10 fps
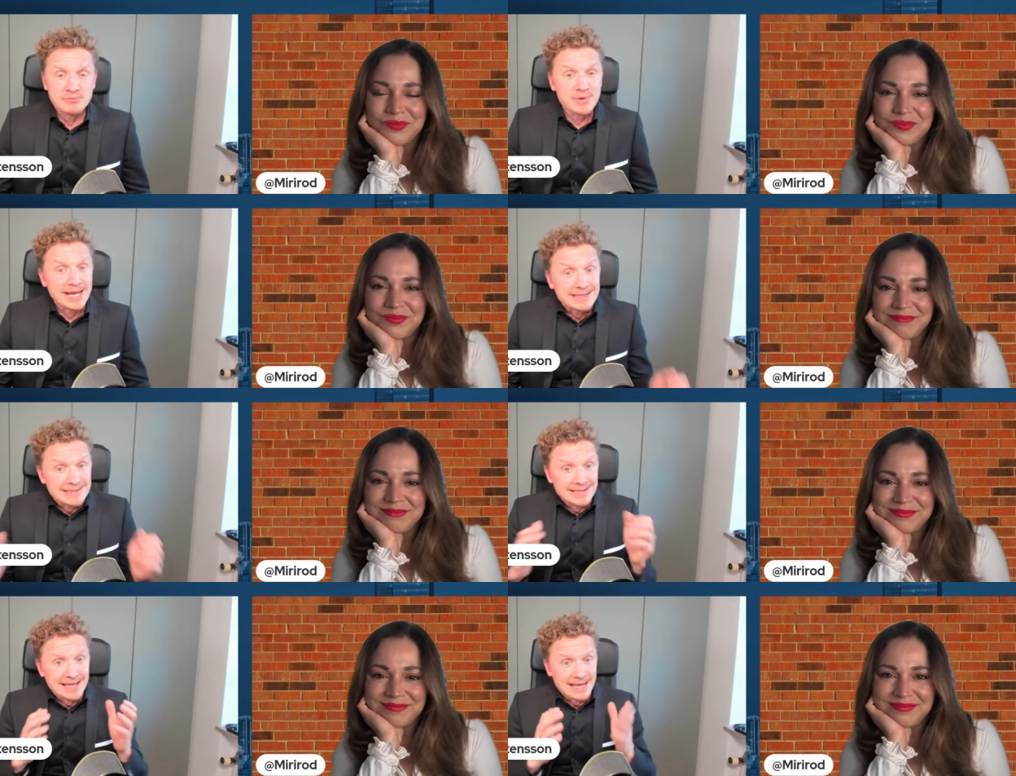
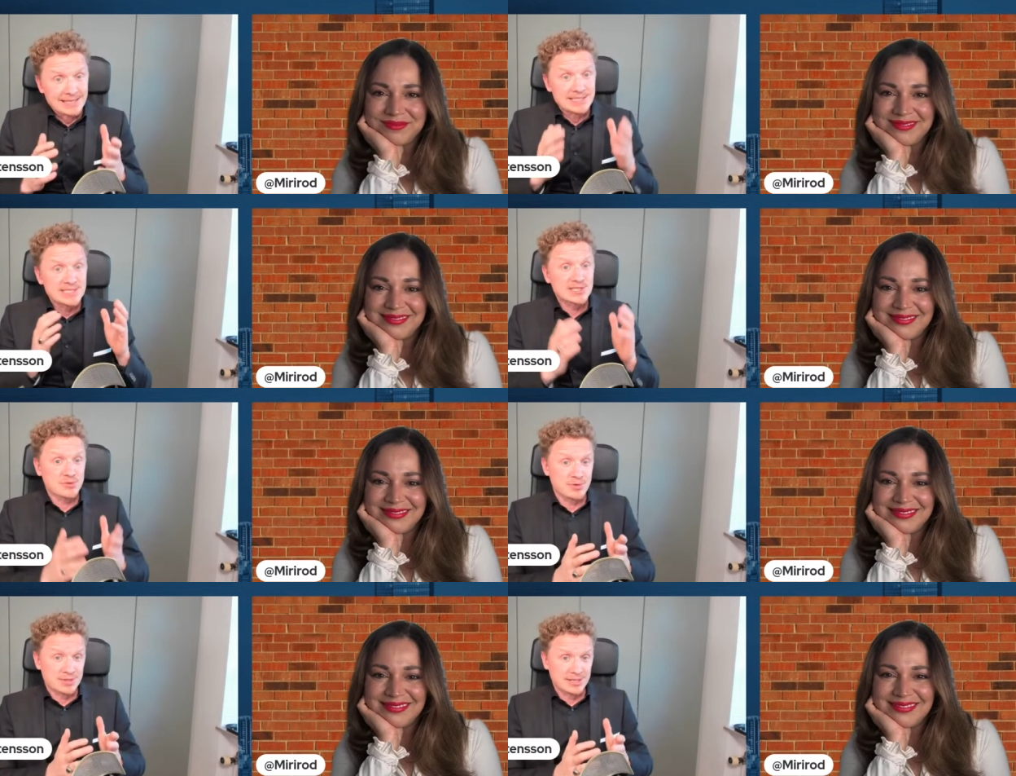Speaker 1: writing a
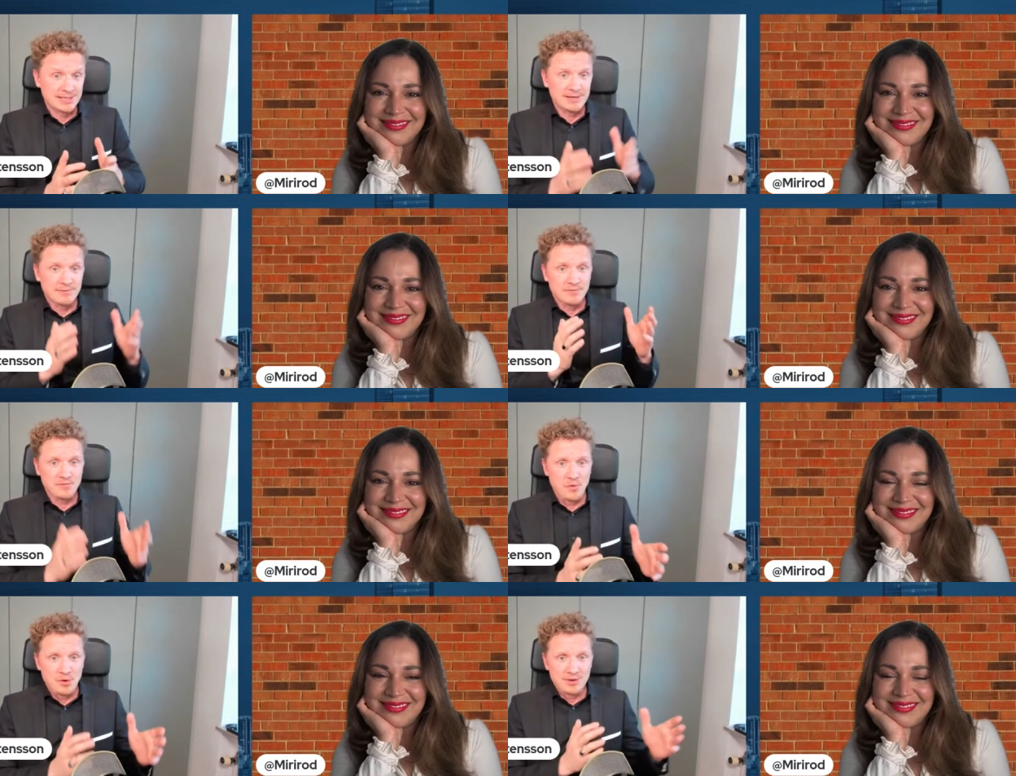story
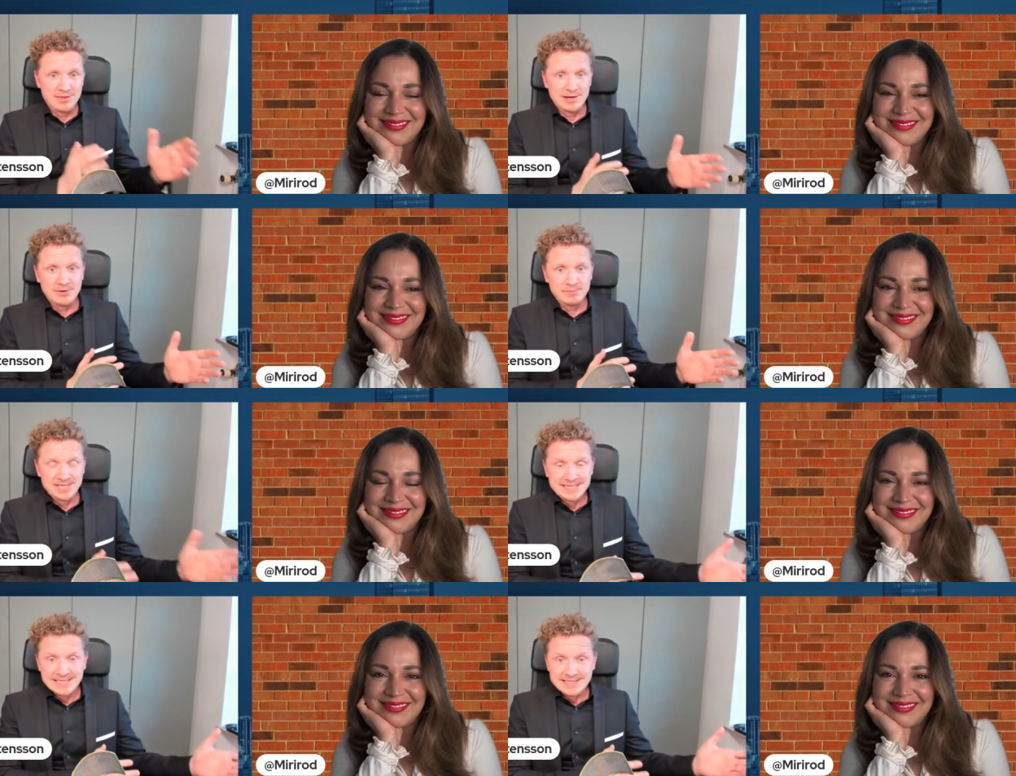for their
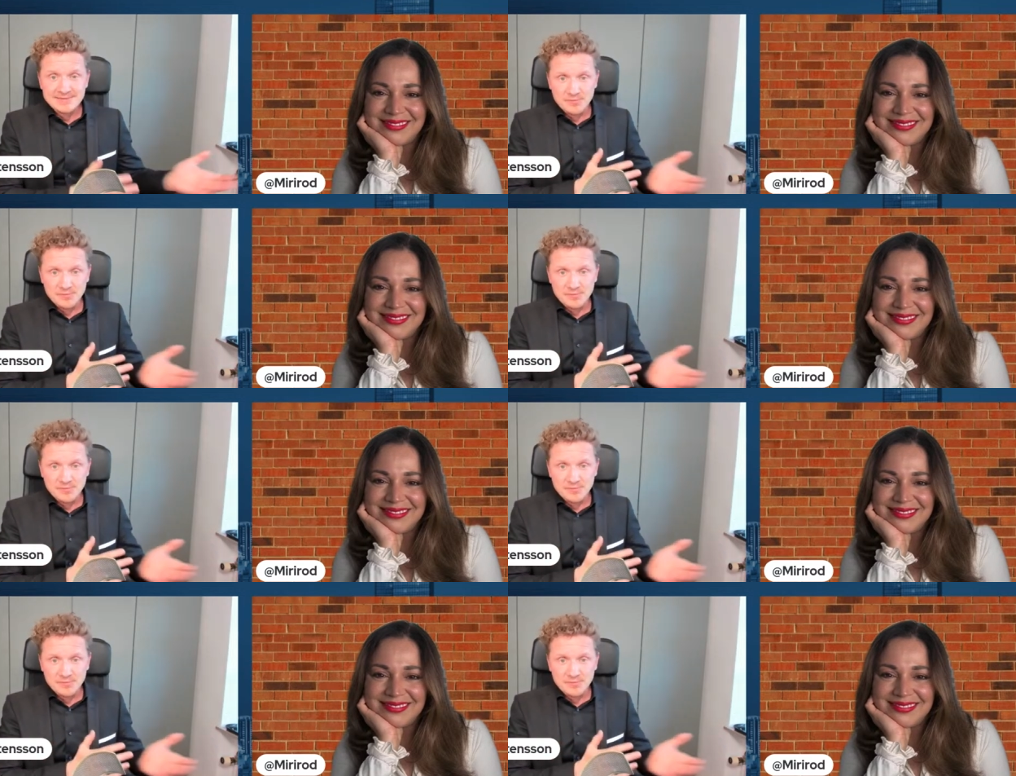business,